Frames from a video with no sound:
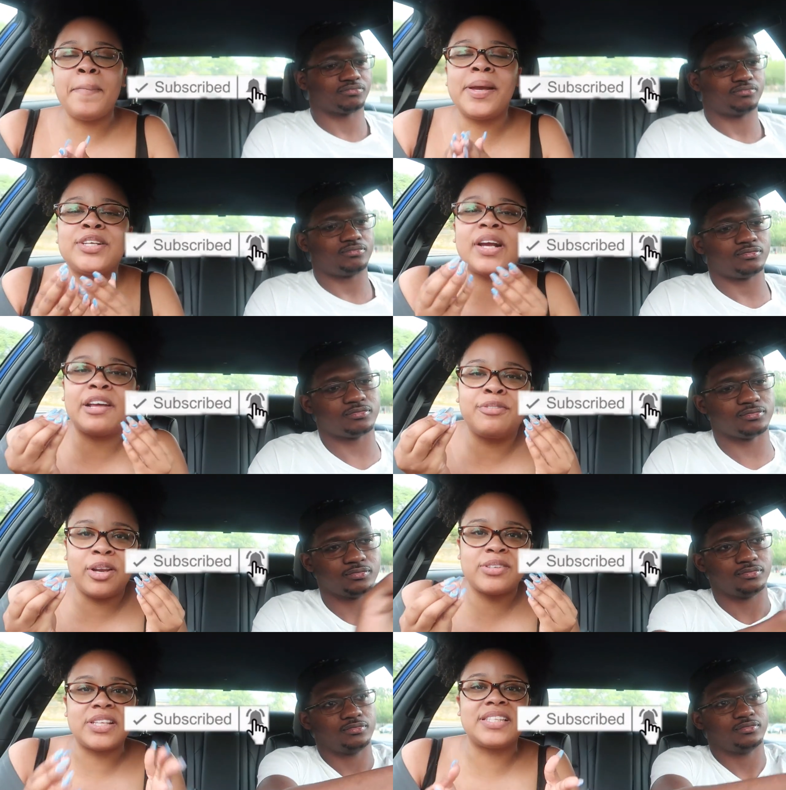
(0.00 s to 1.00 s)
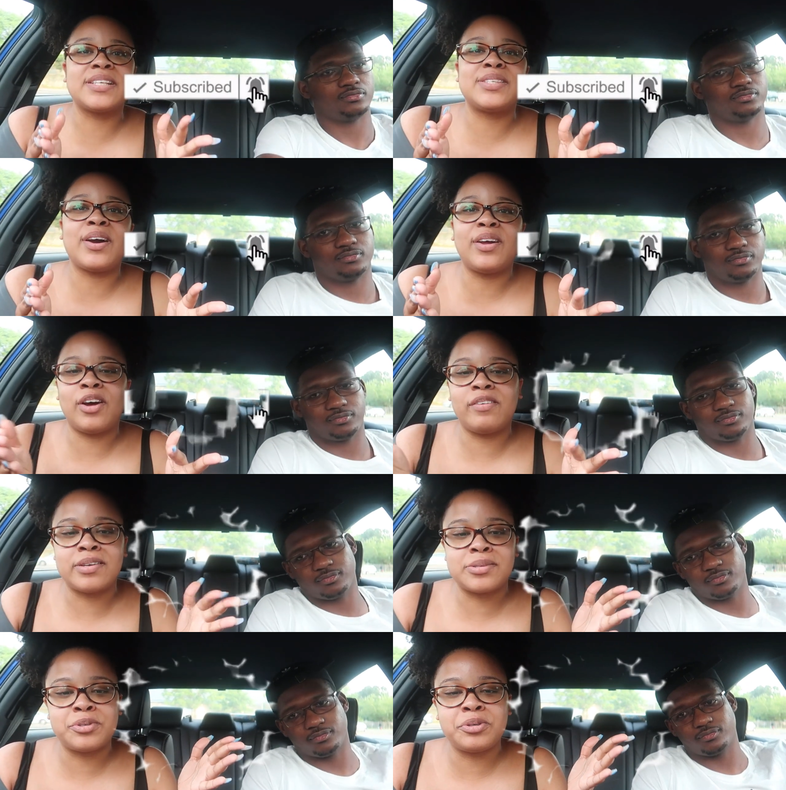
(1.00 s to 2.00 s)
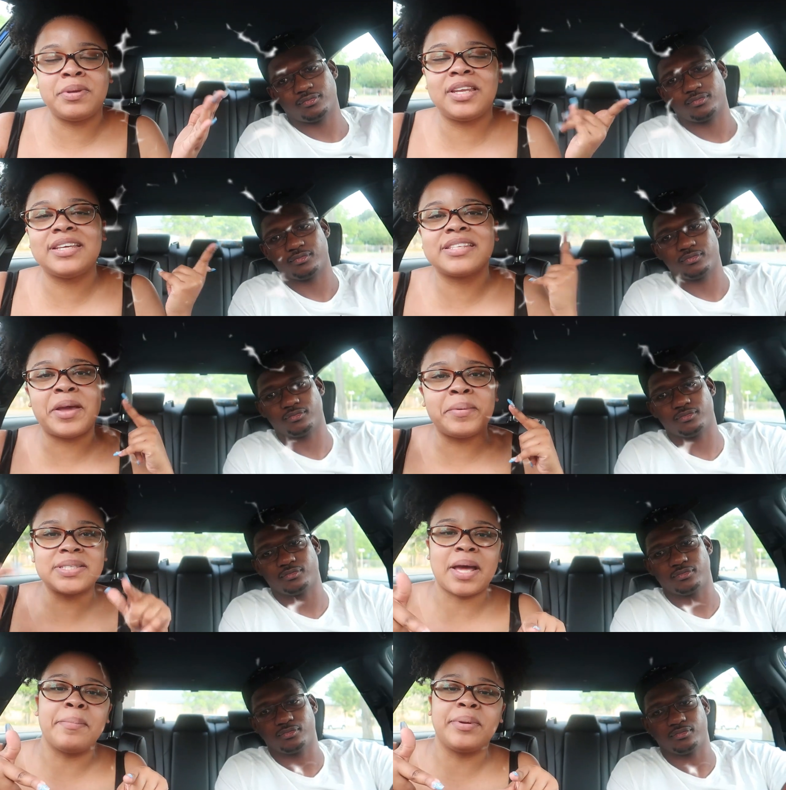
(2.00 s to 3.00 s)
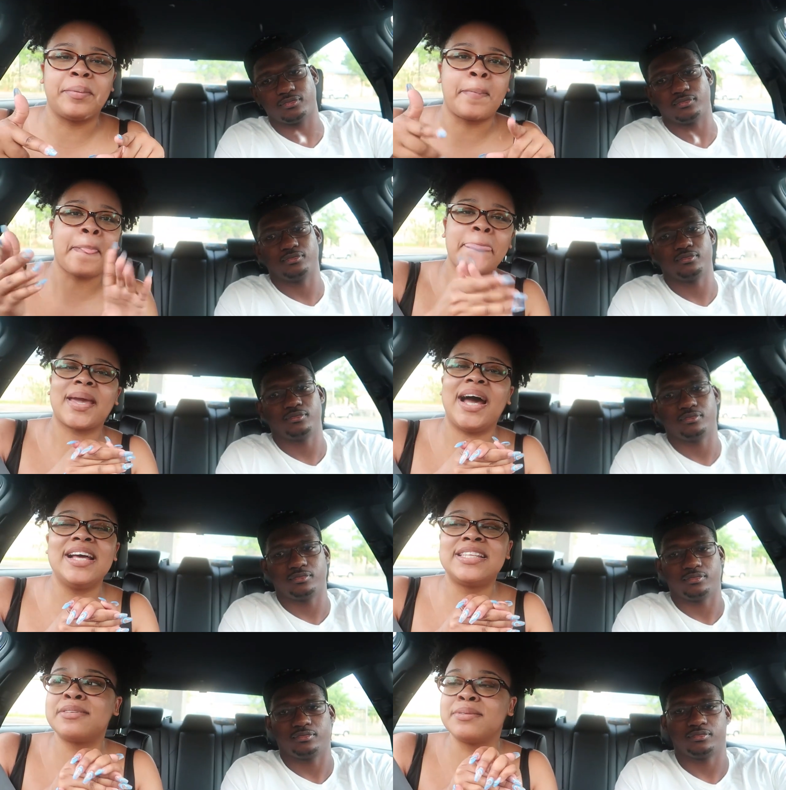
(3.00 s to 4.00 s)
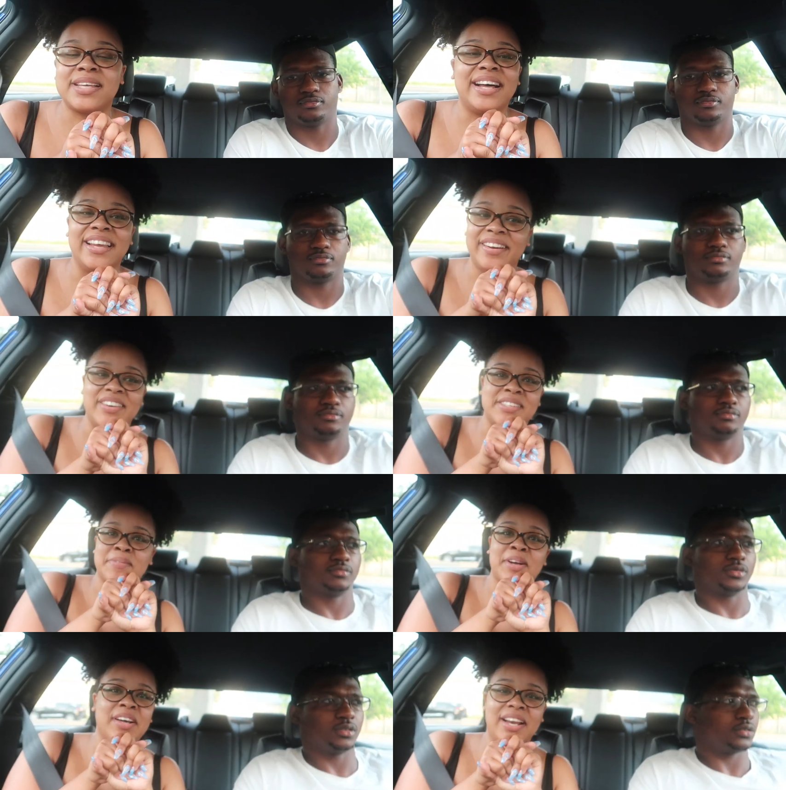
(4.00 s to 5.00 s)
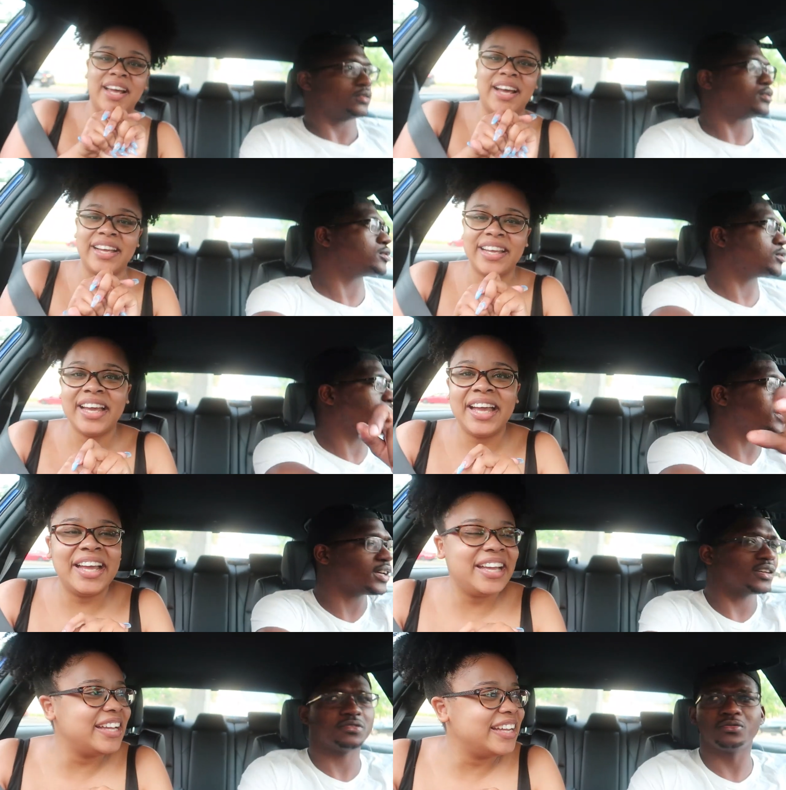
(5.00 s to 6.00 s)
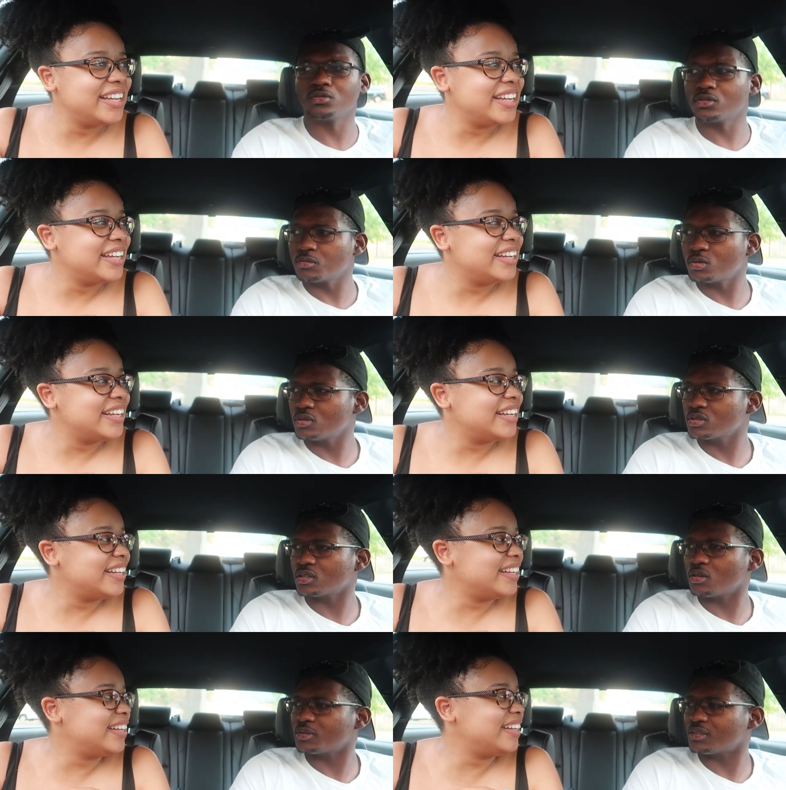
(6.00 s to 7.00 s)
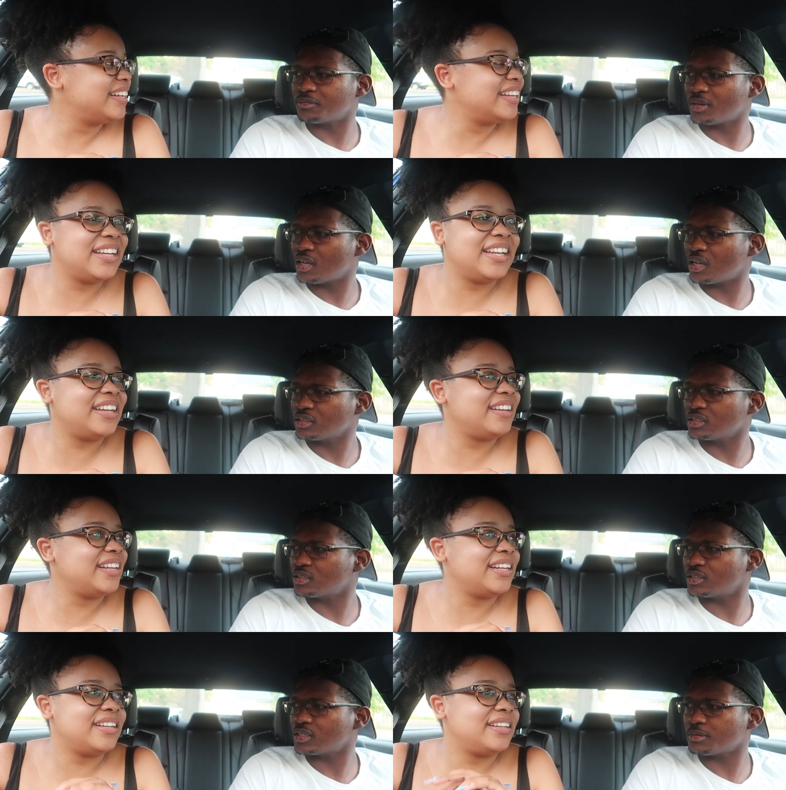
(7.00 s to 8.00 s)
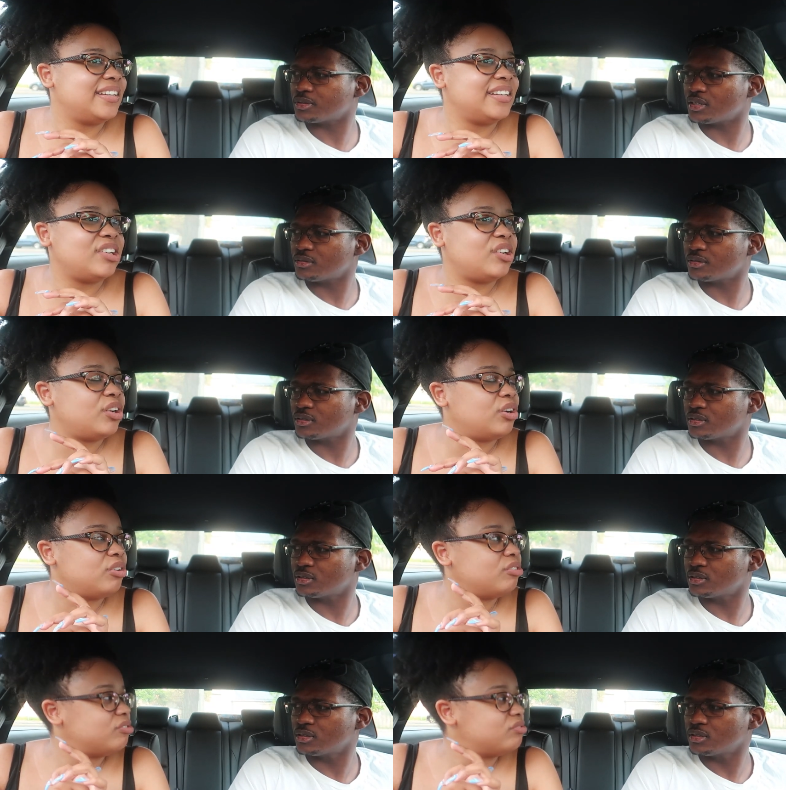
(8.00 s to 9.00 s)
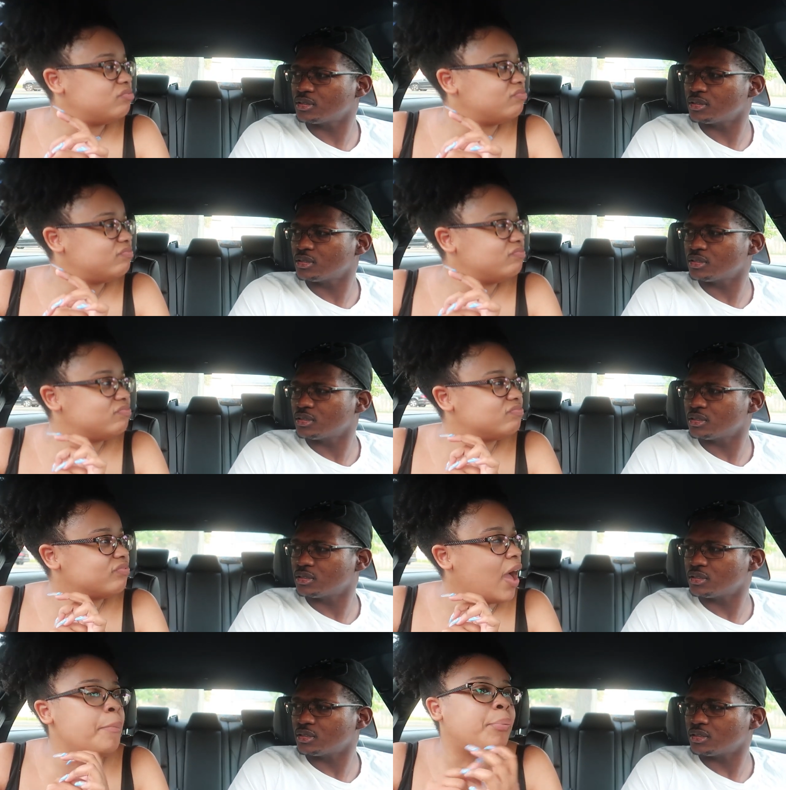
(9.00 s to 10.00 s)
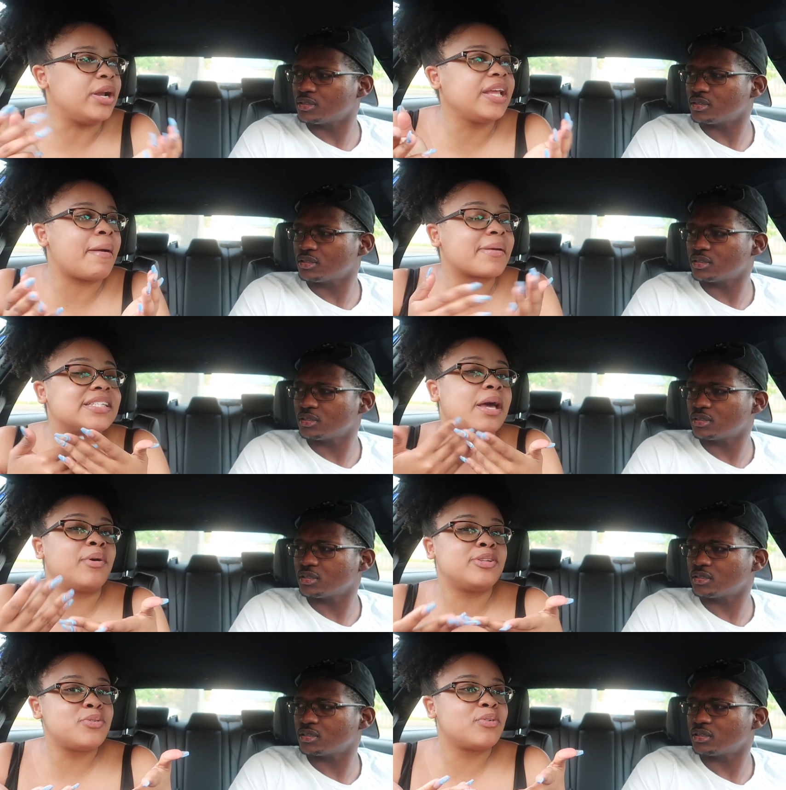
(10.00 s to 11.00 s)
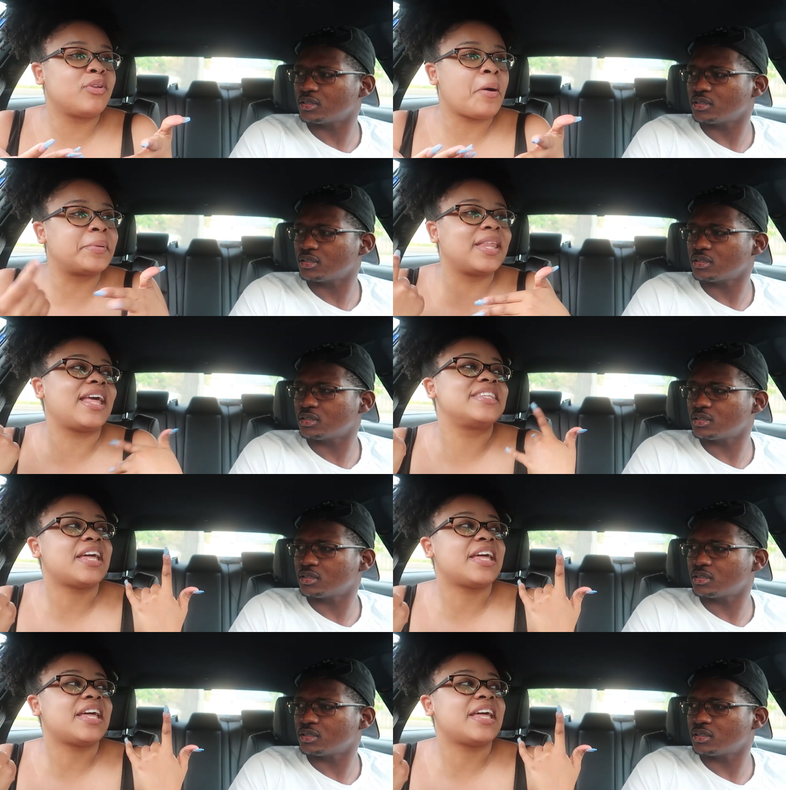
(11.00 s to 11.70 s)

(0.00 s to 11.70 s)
Speaker 1: and make sure you guys follow us on tiktok and all of our social medias it'll be down below guys this was hilarious i'm not gonna lie so we're not
Speaker 2: getting food no more to go with the vlog none of that type of stuff no.
Speaker 1: i brought the camera because i wanted to do a vlog but then i